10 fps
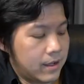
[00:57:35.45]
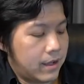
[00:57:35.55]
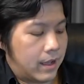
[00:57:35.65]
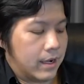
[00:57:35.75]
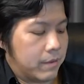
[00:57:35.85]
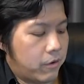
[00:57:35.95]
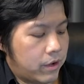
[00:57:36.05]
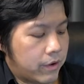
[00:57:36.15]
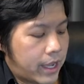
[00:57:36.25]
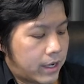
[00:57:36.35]
the
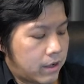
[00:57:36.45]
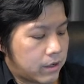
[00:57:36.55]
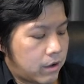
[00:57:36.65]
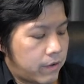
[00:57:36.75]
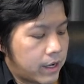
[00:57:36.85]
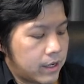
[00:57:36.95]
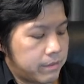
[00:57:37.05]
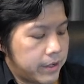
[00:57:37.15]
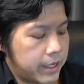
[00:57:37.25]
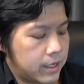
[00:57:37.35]
model cannot correctly
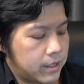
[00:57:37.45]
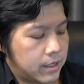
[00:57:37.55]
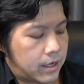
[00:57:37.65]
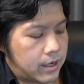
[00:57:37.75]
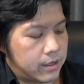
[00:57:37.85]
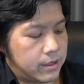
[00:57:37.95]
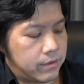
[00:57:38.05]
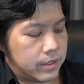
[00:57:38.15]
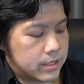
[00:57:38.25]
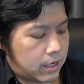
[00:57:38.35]
predict the
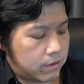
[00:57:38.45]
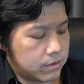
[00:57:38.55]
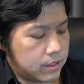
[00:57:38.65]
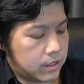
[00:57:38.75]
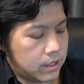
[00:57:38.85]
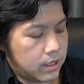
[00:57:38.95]
result,